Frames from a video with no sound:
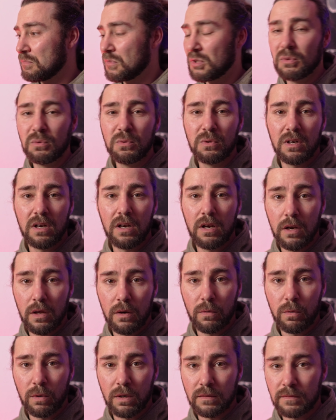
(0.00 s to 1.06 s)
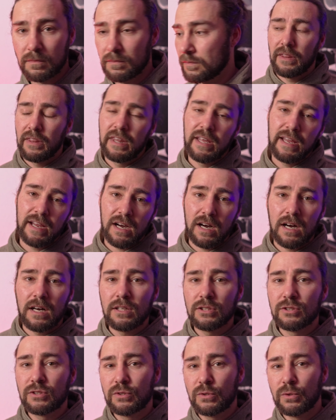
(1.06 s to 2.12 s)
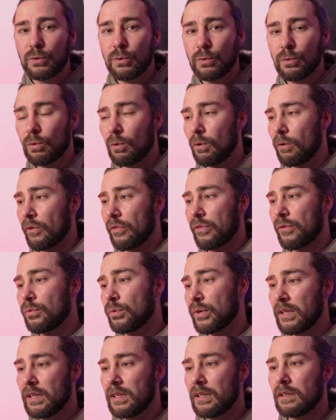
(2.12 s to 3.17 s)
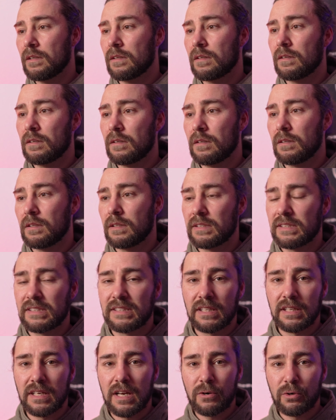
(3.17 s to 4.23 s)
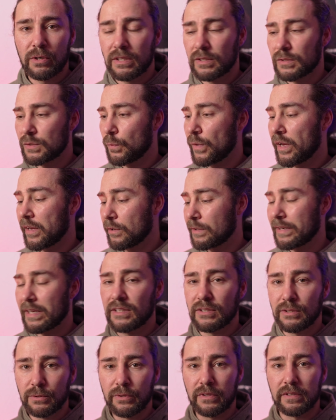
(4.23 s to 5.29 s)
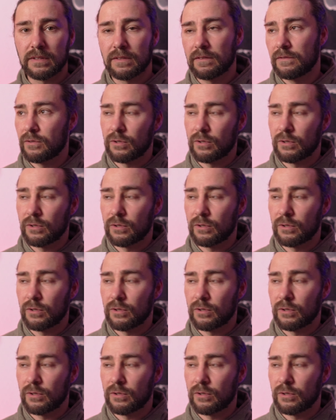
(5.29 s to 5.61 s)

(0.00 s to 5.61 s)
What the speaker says: too low. There are 2 or 3 scenarios where you can use it.